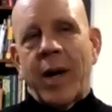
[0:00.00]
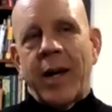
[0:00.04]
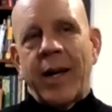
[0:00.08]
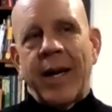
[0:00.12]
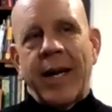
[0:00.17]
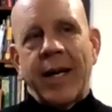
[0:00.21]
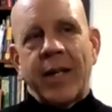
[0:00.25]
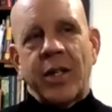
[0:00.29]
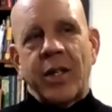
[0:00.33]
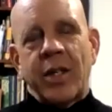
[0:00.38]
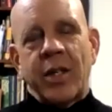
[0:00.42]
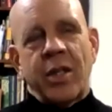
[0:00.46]

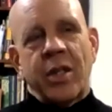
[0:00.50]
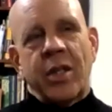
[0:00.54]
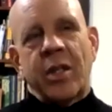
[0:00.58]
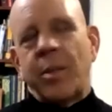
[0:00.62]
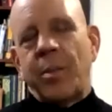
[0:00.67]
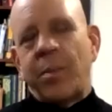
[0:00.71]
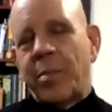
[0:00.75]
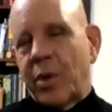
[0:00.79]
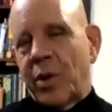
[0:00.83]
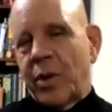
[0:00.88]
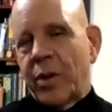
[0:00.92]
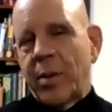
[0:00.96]
that's just to
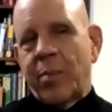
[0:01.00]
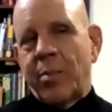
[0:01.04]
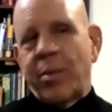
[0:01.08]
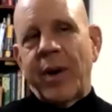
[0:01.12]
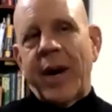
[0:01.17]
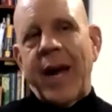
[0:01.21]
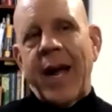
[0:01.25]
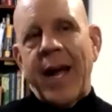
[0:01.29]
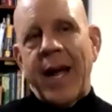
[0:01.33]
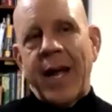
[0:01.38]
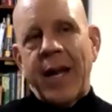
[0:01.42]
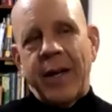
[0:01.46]
build a
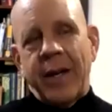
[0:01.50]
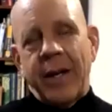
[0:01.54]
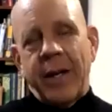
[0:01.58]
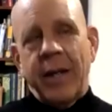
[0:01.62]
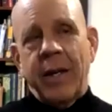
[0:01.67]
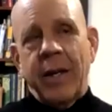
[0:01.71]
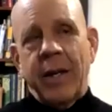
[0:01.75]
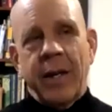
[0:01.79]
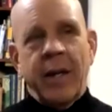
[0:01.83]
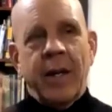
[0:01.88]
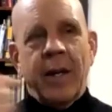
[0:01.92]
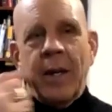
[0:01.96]
brand
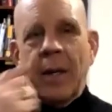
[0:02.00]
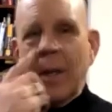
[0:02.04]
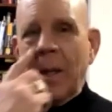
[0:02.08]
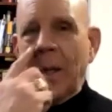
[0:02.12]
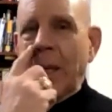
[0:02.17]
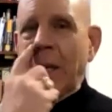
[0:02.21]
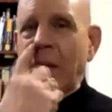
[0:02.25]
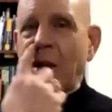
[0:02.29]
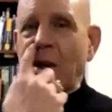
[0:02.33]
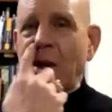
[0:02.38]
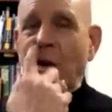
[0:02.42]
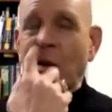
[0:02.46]
and,
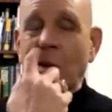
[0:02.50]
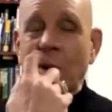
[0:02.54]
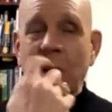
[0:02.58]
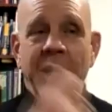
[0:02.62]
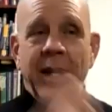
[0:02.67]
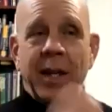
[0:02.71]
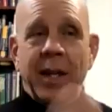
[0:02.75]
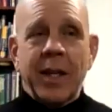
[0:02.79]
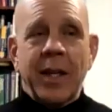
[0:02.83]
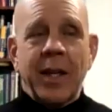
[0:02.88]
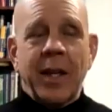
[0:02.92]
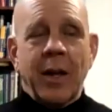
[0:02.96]

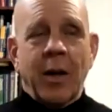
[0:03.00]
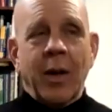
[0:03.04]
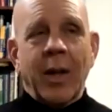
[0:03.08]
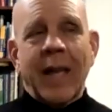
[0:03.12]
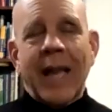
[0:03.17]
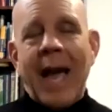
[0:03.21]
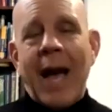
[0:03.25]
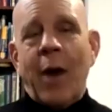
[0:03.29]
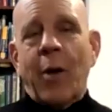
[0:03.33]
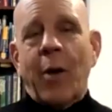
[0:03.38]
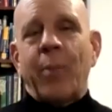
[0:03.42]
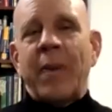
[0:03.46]

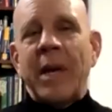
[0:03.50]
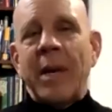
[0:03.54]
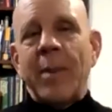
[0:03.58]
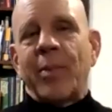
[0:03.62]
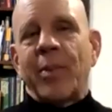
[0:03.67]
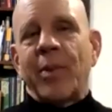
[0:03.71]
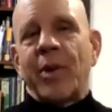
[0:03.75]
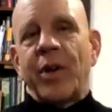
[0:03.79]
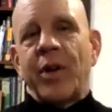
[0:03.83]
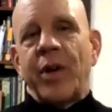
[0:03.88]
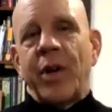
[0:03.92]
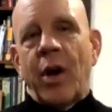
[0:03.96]
allow
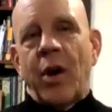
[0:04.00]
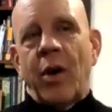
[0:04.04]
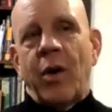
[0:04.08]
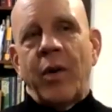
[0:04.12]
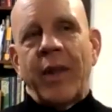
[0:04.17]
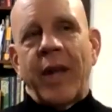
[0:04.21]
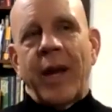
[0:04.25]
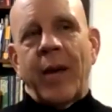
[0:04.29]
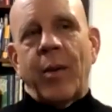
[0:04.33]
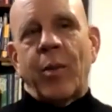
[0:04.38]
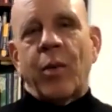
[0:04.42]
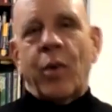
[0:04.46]
people to know
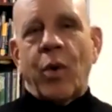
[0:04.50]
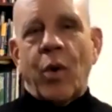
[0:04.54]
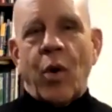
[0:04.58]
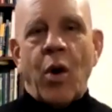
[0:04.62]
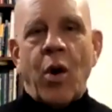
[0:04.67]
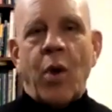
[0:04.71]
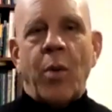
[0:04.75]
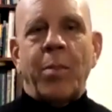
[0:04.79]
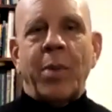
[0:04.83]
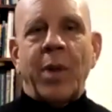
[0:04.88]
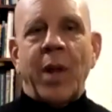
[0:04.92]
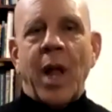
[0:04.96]
that we're
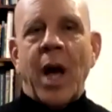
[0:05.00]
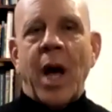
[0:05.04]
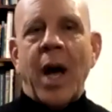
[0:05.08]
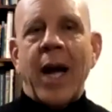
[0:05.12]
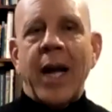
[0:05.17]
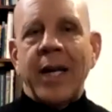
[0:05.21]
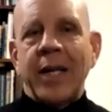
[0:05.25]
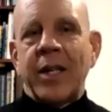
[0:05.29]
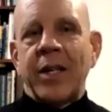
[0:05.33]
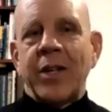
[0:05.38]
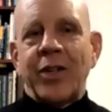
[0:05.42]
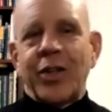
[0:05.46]
all
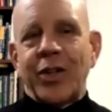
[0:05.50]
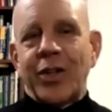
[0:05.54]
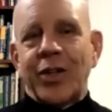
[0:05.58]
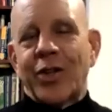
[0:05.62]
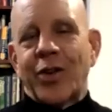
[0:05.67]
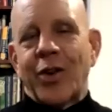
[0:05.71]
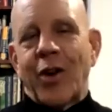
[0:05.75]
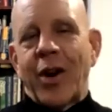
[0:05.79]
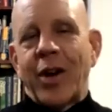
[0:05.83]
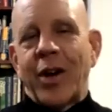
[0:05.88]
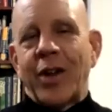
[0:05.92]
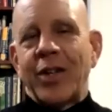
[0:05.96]
blind and just
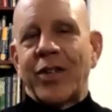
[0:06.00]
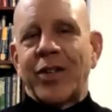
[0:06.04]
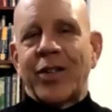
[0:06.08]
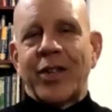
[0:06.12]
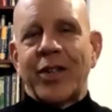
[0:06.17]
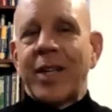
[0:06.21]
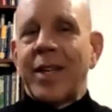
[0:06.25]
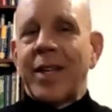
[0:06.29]
starting to see.